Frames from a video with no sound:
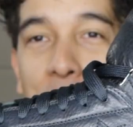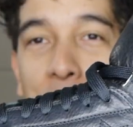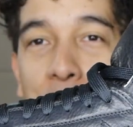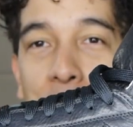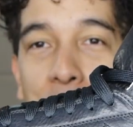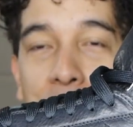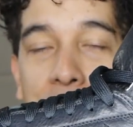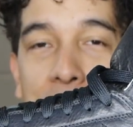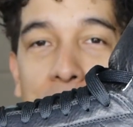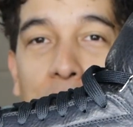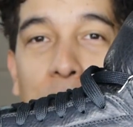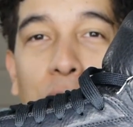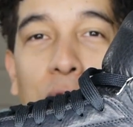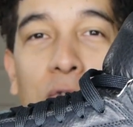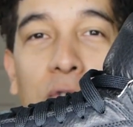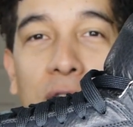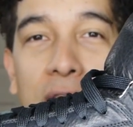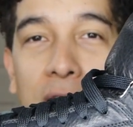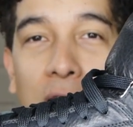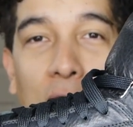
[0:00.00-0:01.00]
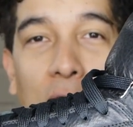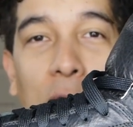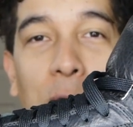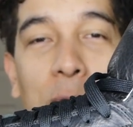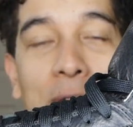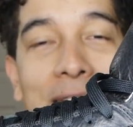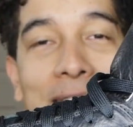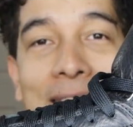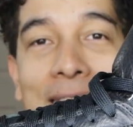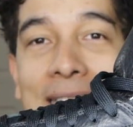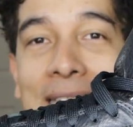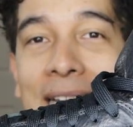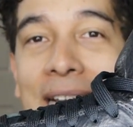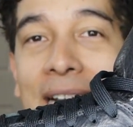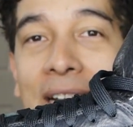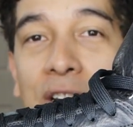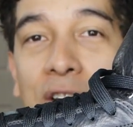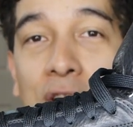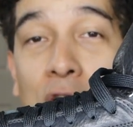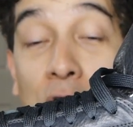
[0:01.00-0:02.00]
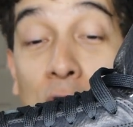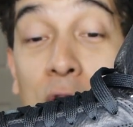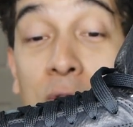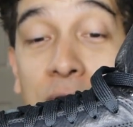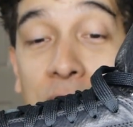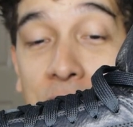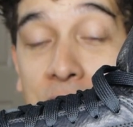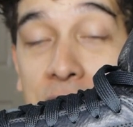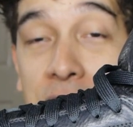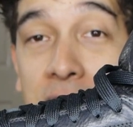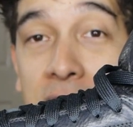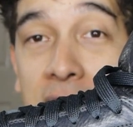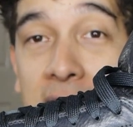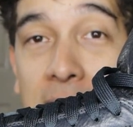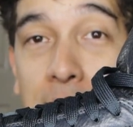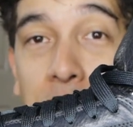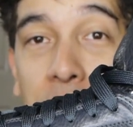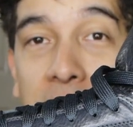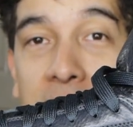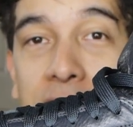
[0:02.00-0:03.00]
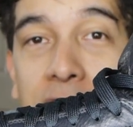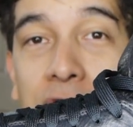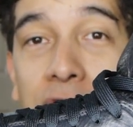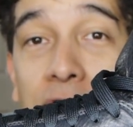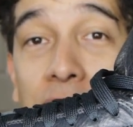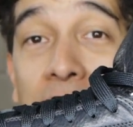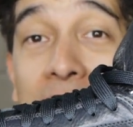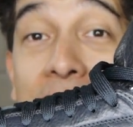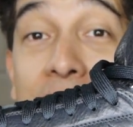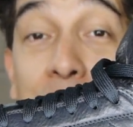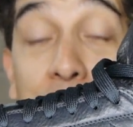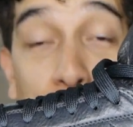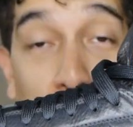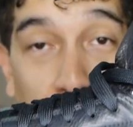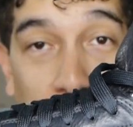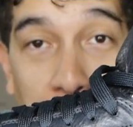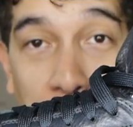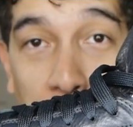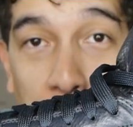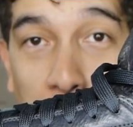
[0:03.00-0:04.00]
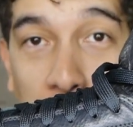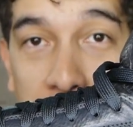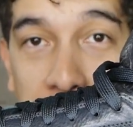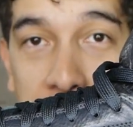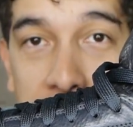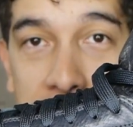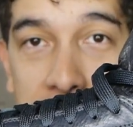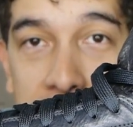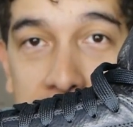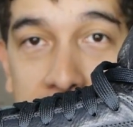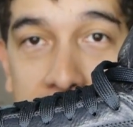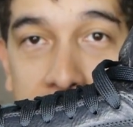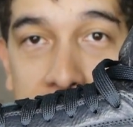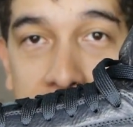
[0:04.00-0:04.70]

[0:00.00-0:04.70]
The Rick Owens Converse collaboration Turbo Weapons.